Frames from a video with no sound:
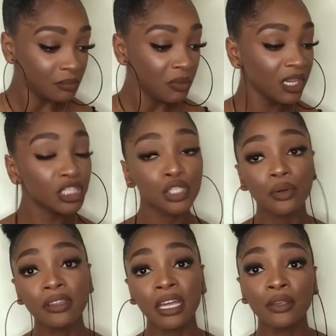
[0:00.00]
Make
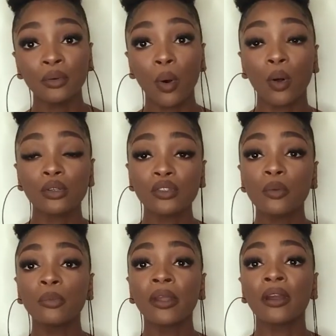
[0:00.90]
sure that you also
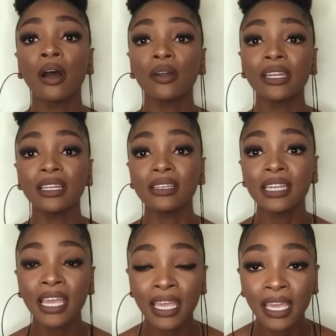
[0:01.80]
bring her out in the
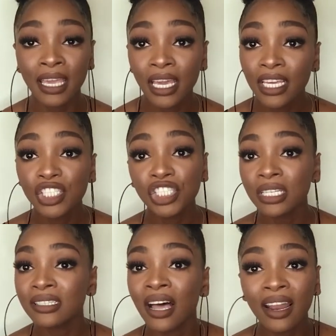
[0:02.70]
day.
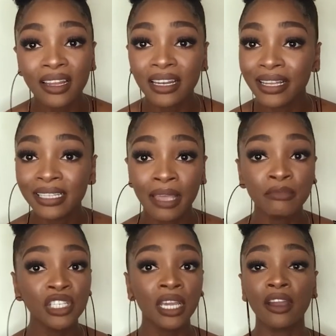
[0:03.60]
She's not a nighttime
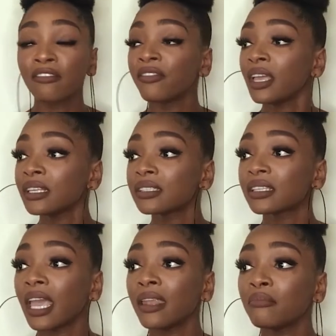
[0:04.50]
chick. Her face
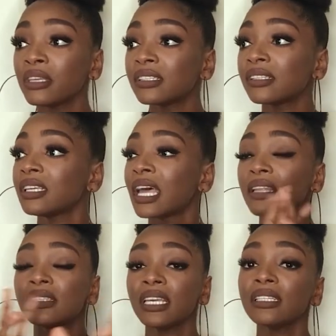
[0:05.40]
can be seen
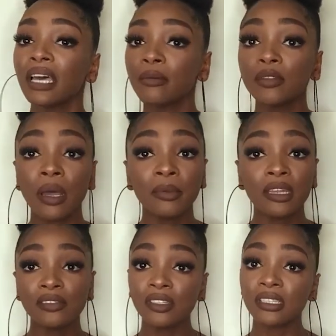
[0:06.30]
at daytime too. I mean,
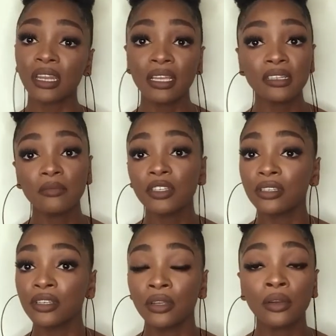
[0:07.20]
if she's a nighttime chick
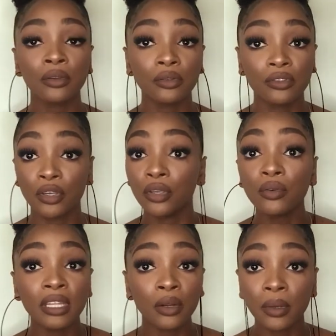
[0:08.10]
to you,
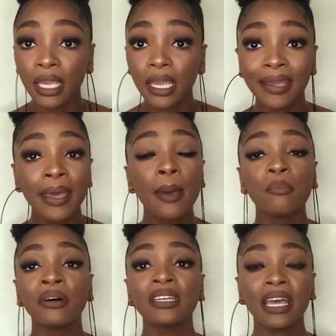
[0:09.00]
then okay.
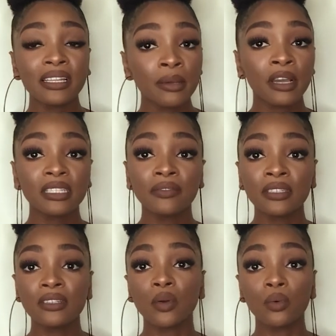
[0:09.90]
But nighttime
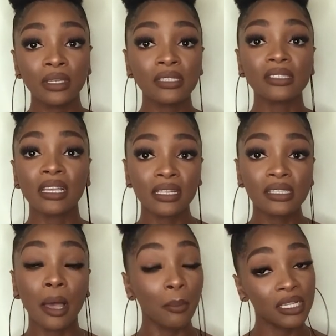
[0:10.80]
activities only sends
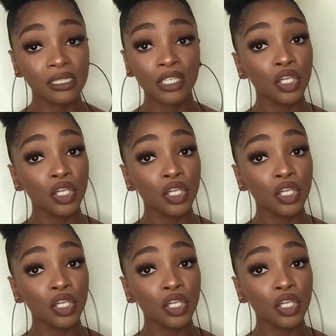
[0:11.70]
a message.